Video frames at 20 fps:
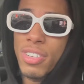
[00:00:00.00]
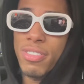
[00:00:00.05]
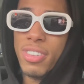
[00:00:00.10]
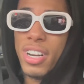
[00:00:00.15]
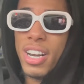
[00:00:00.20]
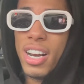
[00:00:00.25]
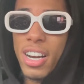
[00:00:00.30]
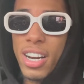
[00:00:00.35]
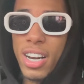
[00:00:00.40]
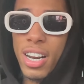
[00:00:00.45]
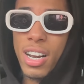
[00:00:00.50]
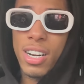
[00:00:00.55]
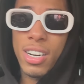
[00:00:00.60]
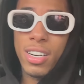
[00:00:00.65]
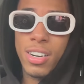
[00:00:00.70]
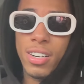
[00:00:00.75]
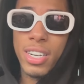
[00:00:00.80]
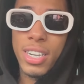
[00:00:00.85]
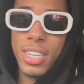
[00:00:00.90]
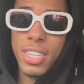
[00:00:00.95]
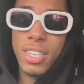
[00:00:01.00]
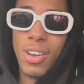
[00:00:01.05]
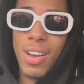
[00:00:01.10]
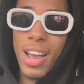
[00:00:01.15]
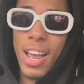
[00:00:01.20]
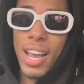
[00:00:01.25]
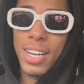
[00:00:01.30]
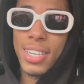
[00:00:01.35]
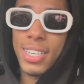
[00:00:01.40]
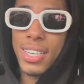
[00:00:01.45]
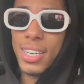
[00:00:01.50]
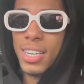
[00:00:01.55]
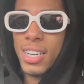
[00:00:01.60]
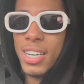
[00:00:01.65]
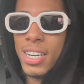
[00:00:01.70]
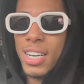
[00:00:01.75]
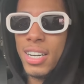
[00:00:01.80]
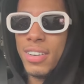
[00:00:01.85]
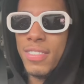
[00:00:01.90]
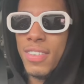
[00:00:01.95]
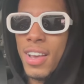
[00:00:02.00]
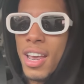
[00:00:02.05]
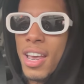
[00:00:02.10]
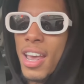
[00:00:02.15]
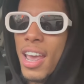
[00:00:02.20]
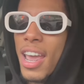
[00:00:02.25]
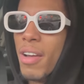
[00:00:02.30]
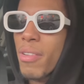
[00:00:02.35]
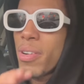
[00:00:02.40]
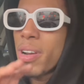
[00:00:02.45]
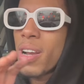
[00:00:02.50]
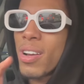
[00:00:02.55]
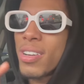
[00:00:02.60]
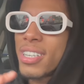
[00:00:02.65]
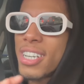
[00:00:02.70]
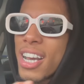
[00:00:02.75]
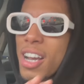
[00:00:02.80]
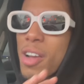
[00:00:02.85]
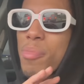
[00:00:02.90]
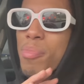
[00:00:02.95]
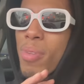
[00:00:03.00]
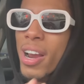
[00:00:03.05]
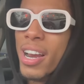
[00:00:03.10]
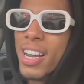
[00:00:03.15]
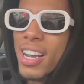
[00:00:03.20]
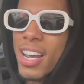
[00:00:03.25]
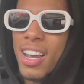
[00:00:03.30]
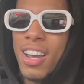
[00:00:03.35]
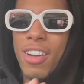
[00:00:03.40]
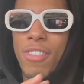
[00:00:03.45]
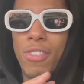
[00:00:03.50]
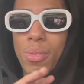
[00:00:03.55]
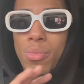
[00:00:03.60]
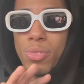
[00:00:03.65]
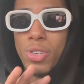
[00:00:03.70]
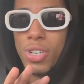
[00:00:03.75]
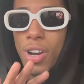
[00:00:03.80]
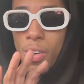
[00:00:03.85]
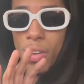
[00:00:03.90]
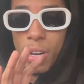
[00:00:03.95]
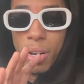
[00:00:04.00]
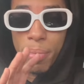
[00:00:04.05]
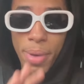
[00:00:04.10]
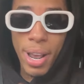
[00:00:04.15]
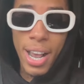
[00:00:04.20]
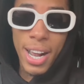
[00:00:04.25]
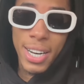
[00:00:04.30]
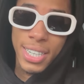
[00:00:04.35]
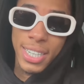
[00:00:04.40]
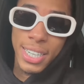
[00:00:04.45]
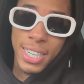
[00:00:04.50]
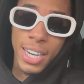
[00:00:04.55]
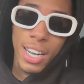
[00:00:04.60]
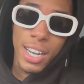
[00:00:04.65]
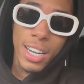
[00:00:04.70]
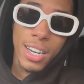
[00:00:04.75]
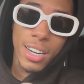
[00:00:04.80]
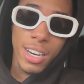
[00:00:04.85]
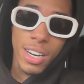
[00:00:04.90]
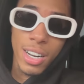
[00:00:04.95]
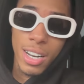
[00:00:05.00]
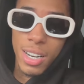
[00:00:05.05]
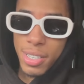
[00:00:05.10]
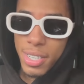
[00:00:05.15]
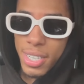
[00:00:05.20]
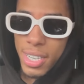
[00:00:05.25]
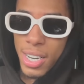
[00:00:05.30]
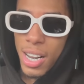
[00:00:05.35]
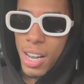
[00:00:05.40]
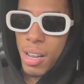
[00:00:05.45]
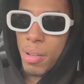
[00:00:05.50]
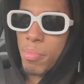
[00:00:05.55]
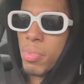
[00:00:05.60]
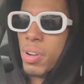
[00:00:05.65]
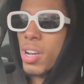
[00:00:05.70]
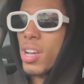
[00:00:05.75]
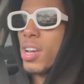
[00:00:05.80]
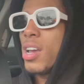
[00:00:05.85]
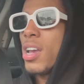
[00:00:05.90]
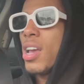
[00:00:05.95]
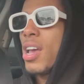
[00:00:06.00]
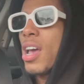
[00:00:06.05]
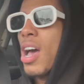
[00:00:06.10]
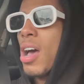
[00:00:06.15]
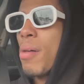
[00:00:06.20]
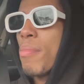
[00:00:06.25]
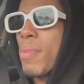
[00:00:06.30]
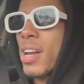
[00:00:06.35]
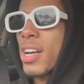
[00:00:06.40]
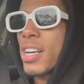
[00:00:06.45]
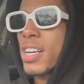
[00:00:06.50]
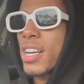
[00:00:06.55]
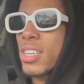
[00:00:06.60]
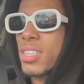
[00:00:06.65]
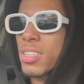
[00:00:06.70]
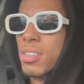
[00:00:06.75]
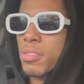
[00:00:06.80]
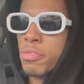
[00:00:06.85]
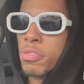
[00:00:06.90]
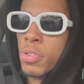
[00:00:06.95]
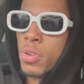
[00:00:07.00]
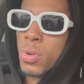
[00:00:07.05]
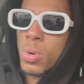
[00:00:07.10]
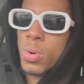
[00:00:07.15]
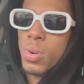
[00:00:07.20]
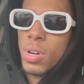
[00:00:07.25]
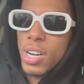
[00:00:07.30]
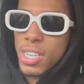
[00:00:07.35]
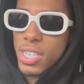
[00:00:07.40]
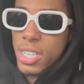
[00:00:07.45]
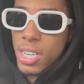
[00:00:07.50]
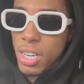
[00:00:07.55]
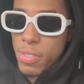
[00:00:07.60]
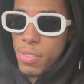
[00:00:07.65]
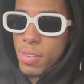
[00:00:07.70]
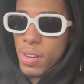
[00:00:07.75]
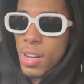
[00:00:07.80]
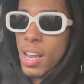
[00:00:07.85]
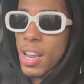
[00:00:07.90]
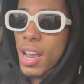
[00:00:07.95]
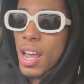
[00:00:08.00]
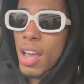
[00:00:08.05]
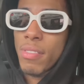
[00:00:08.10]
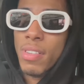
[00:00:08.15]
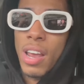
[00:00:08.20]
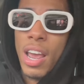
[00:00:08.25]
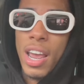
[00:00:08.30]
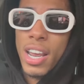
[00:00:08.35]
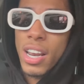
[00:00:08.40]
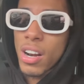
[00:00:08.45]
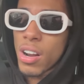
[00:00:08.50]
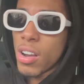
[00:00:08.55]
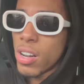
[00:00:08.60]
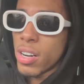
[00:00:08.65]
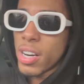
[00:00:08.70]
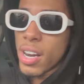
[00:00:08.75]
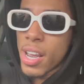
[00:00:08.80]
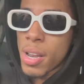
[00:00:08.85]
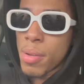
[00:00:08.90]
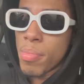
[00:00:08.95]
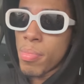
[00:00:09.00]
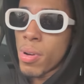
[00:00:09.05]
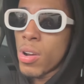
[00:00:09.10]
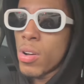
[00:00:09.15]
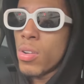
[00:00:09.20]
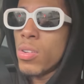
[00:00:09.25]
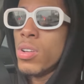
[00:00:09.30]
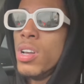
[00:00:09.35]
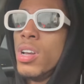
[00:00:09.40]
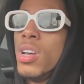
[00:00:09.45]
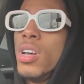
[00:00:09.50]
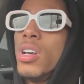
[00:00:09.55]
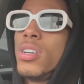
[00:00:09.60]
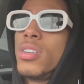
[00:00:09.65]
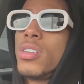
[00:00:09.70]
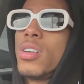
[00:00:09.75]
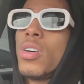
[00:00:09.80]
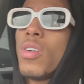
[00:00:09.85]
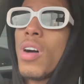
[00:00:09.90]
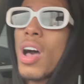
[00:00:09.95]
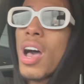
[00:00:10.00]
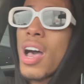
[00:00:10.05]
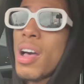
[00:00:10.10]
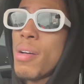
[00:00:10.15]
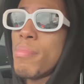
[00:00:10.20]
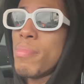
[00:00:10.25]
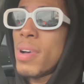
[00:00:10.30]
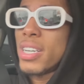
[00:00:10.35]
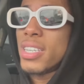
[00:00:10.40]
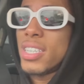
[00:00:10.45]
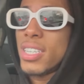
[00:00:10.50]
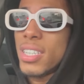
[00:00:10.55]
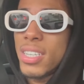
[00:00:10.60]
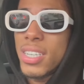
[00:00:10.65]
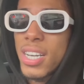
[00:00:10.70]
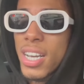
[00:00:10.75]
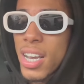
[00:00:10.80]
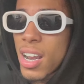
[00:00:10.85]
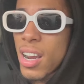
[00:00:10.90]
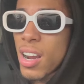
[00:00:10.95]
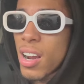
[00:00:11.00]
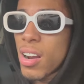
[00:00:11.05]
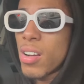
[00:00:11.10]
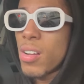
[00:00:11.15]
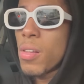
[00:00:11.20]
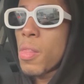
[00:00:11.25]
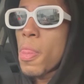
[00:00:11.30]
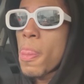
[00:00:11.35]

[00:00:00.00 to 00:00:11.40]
very hungry, so I had to leave. And we're going to take a break from trolling magic, you know what I'm saying? But I'm about to get some food at Chick-fil-A. I have not ate all day, bro. So I'm about to tear